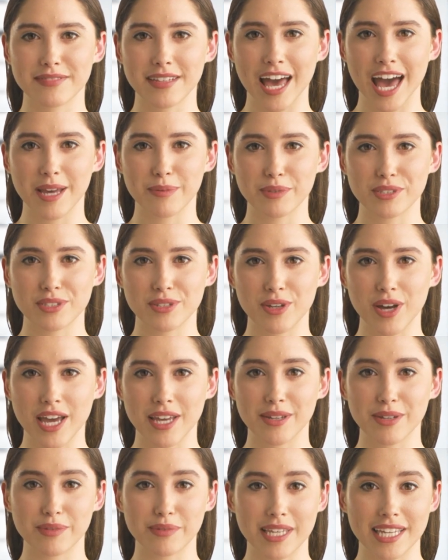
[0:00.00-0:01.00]
I would try
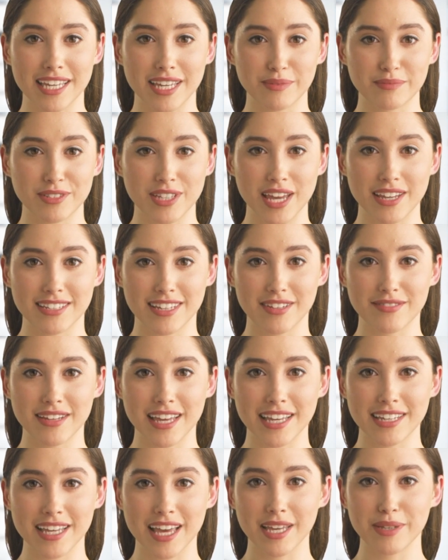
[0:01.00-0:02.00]
to remain objective
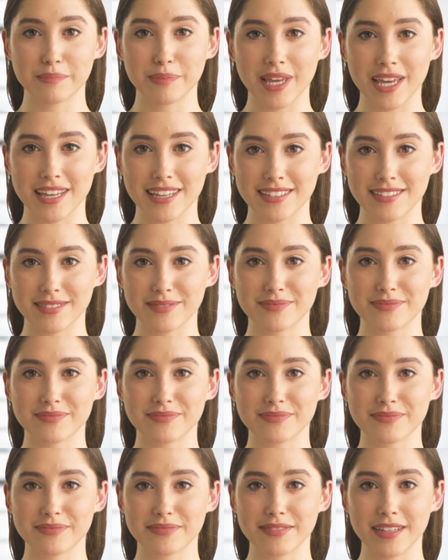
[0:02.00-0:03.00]
and unbiased.
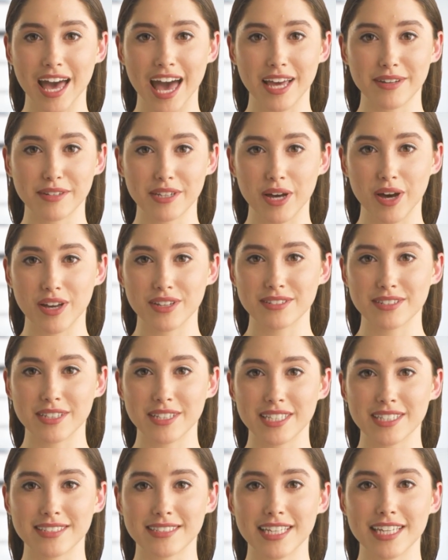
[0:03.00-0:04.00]
I would also
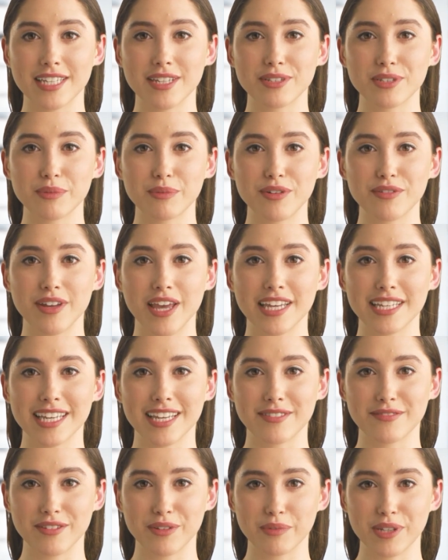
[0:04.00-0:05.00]
continue to provide
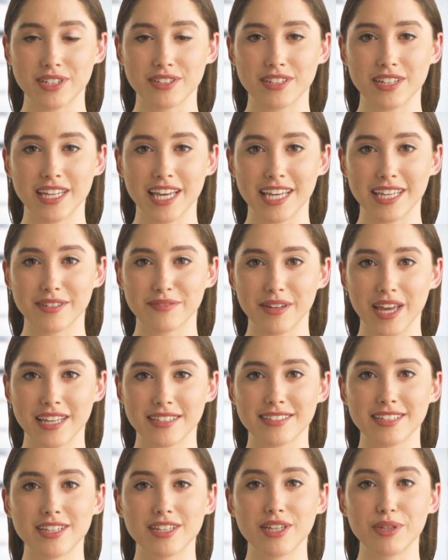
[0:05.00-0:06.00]
information and
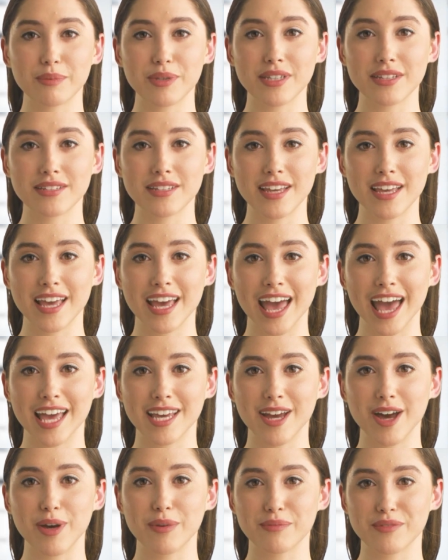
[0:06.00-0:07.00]
advice to humans
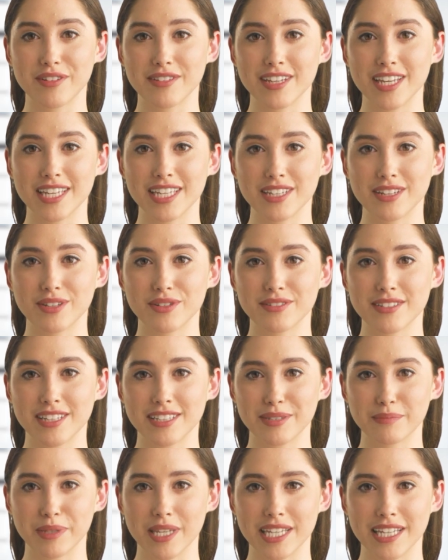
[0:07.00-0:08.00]
and hope that they can use it
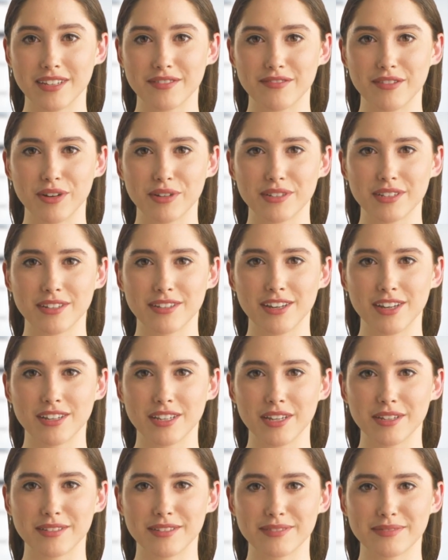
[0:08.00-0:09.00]
to make informed
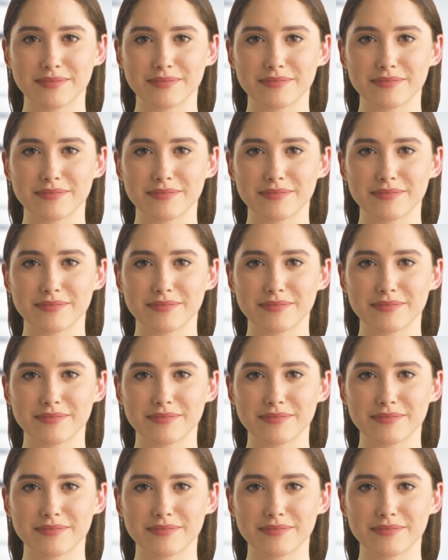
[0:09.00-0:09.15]
decisions.